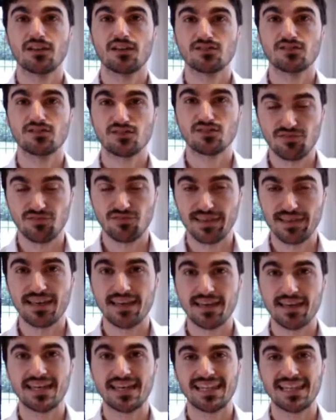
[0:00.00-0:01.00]

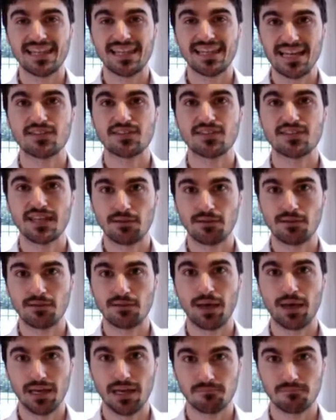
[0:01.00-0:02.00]
severe left
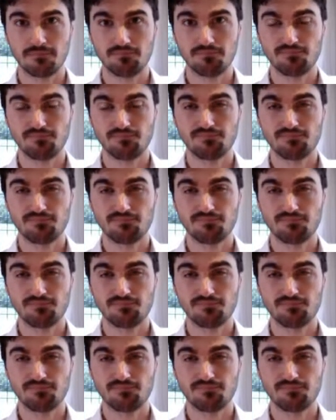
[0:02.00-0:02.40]
hip pain.